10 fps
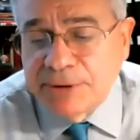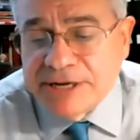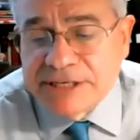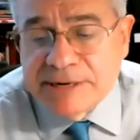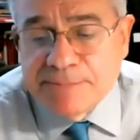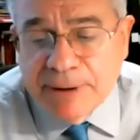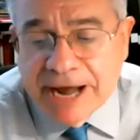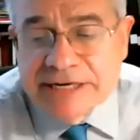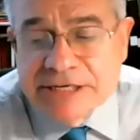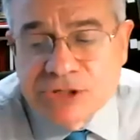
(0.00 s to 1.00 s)
President
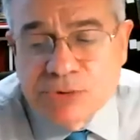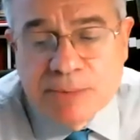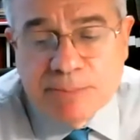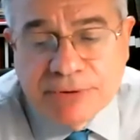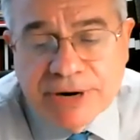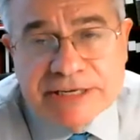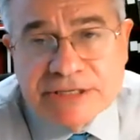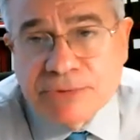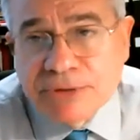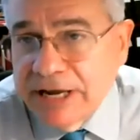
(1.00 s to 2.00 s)
Biden to embrace
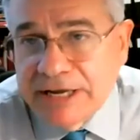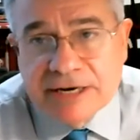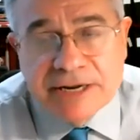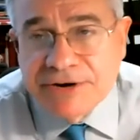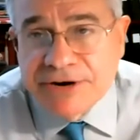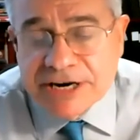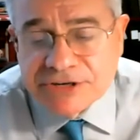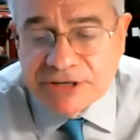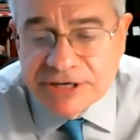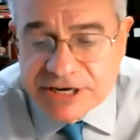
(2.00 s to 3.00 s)
related
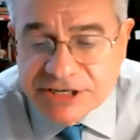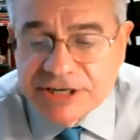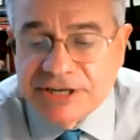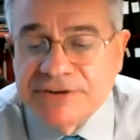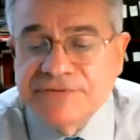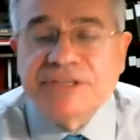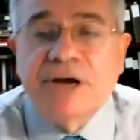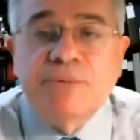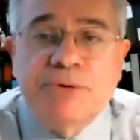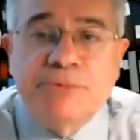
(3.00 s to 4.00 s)
international initiatives
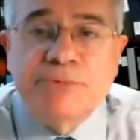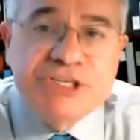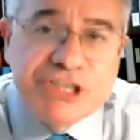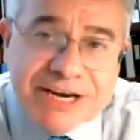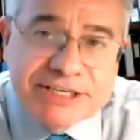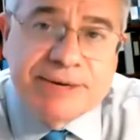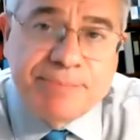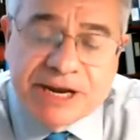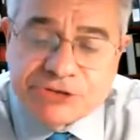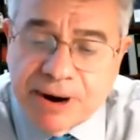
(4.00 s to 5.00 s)
that were rejected
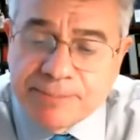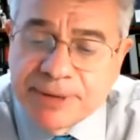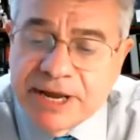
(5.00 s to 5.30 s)
by Trump,